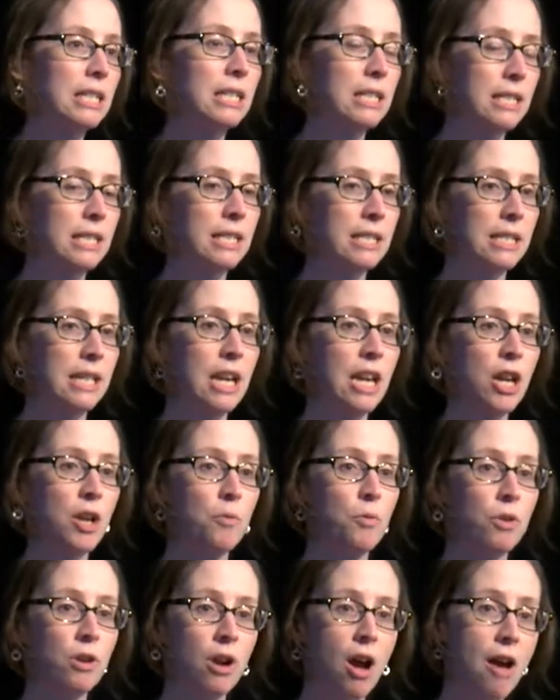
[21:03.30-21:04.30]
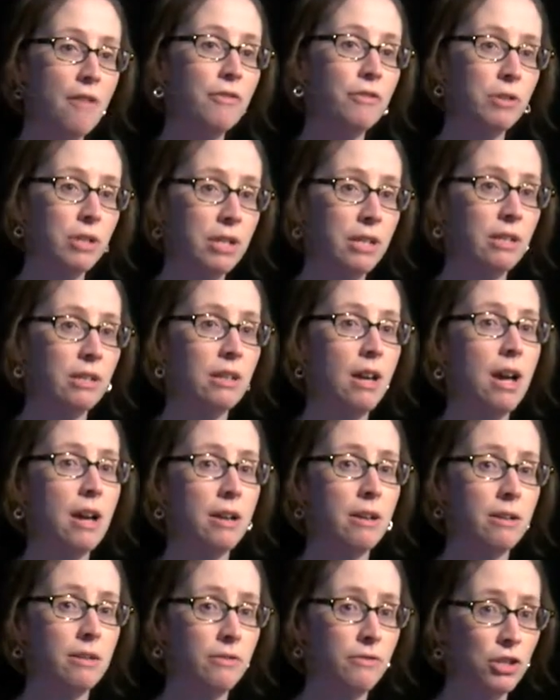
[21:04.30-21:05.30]
in this state were offering
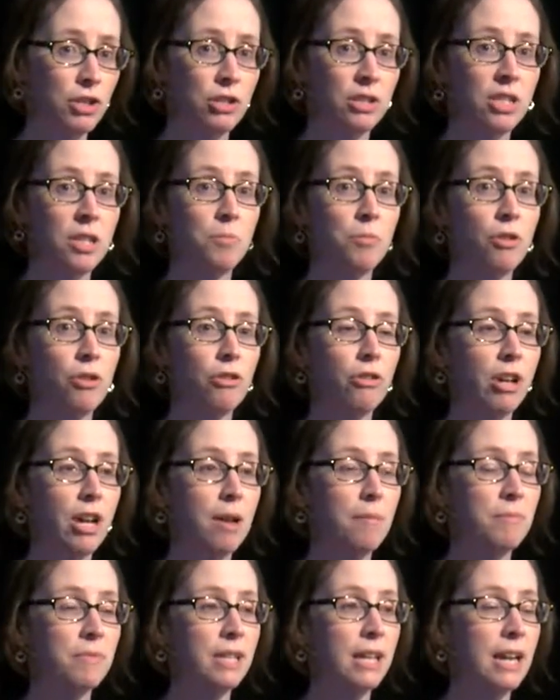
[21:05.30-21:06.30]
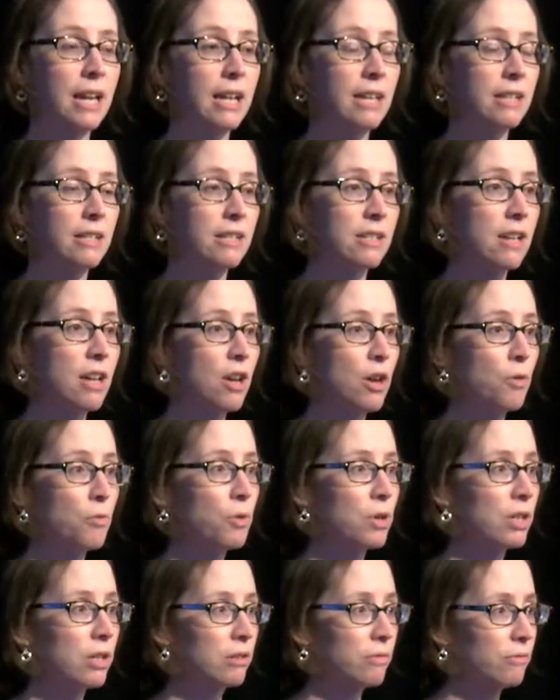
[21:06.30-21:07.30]
uh, efficiency programs and
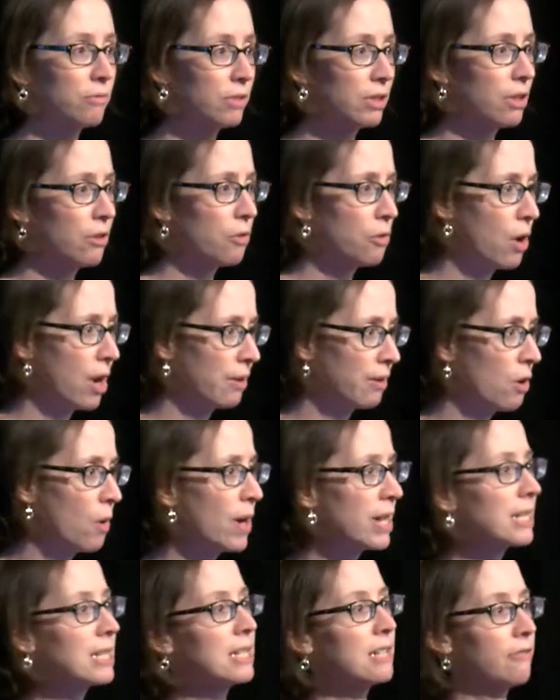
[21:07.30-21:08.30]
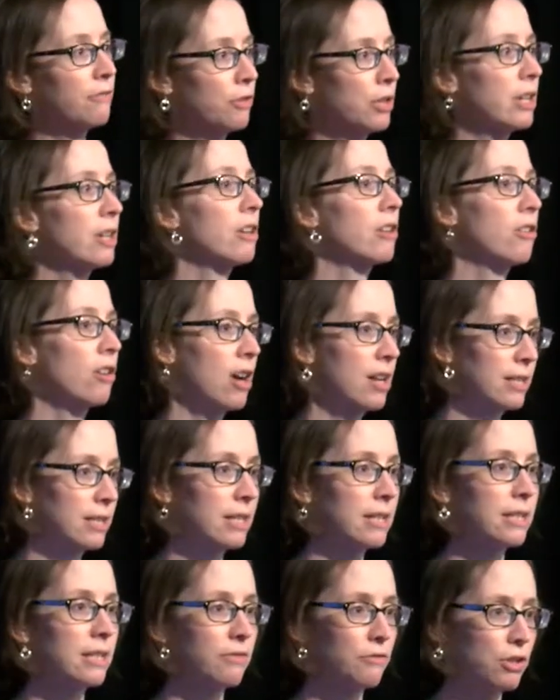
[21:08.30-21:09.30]
were you know, kind of quite different
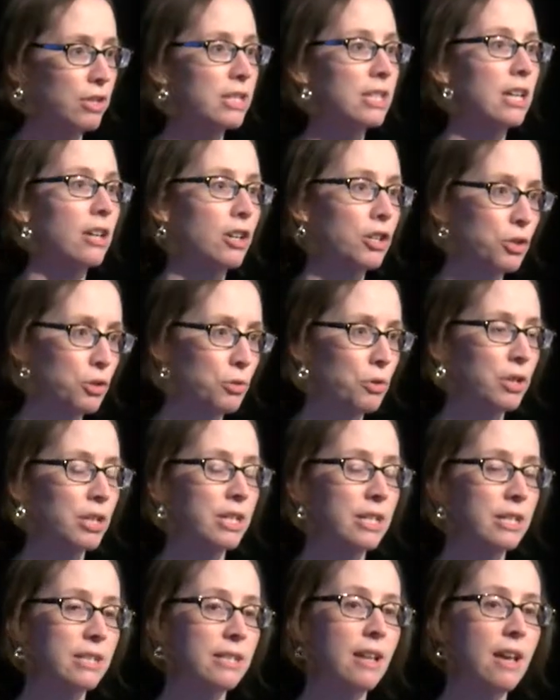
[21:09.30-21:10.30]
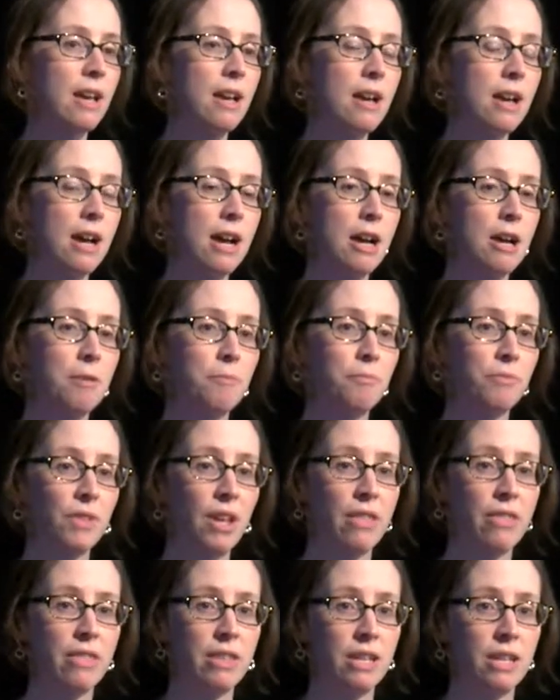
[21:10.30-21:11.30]
across the different territories. Um,
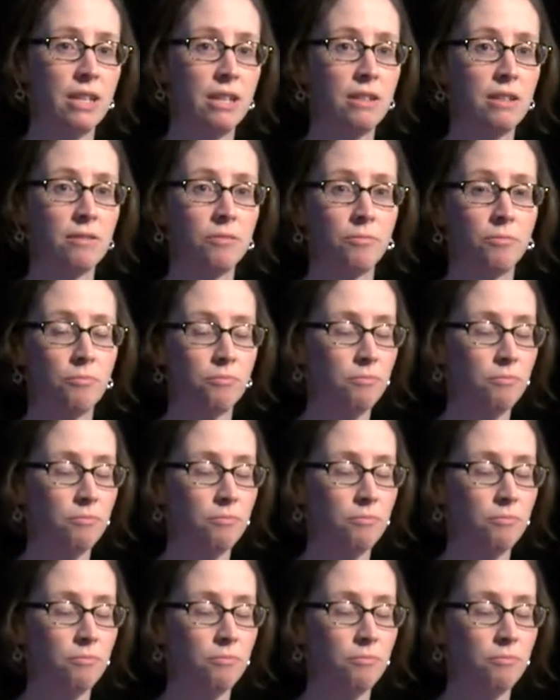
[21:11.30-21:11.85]
the